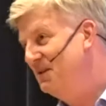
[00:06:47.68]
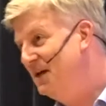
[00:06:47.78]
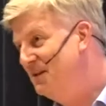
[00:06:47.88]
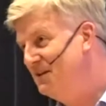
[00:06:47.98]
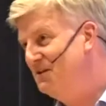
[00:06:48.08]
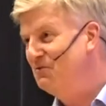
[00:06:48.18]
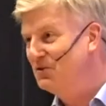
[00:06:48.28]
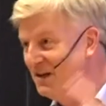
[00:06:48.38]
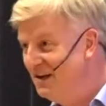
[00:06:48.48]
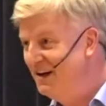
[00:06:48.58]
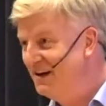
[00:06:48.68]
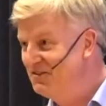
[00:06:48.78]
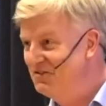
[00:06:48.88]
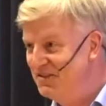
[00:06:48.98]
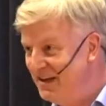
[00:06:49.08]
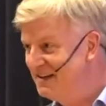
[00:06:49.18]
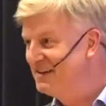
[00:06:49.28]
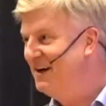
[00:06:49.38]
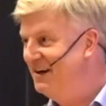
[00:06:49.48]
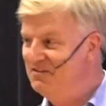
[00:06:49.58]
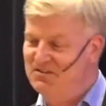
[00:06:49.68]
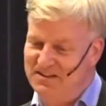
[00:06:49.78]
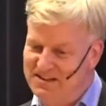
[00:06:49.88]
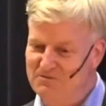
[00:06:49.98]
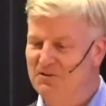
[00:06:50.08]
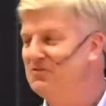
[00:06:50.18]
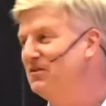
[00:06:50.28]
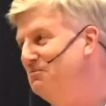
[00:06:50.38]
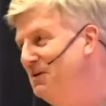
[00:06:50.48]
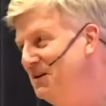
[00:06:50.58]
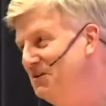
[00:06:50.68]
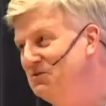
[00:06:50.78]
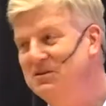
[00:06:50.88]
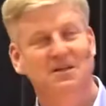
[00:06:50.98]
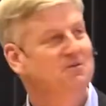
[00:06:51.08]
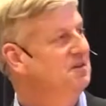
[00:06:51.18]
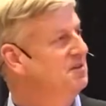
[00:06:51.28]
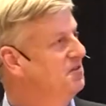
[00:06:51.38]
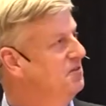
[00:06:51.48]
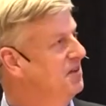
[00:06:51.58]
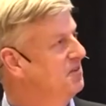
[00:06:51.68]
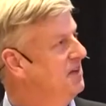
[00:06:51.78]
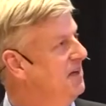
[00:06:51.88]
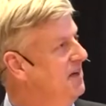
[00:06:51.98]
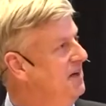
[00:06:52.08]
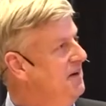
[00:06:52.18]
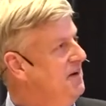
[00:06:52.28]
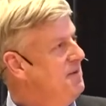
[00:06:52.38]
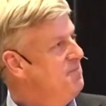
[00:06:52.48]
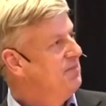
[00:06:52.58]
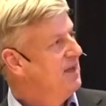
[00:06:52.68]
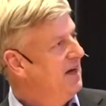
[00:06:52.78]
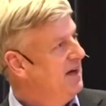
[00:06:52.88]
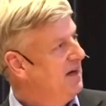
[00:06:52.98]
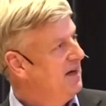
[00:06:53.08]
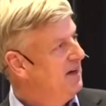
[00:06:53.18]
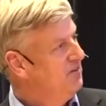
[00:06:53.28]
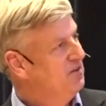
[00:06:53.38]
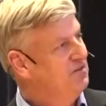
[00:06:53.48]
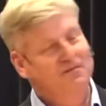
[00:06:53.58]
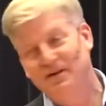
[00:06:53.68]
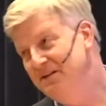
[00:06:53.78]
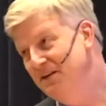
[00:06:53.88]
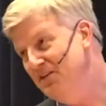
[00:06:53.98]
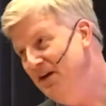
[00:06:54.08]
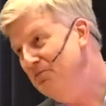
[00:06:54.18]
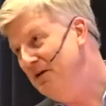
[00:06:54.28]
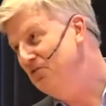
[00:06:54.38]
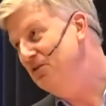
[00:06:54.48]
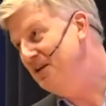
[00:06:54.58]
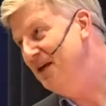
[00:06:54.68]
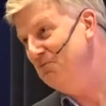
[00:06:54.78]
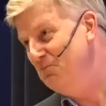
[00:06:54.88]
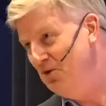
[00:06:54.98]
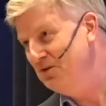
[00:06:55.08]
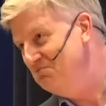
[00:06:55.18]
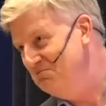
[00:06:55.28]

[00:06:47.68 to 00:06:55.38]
than for the large tech giants that have lots of money to deal with these things. Uh, so, so I think this aspect should get more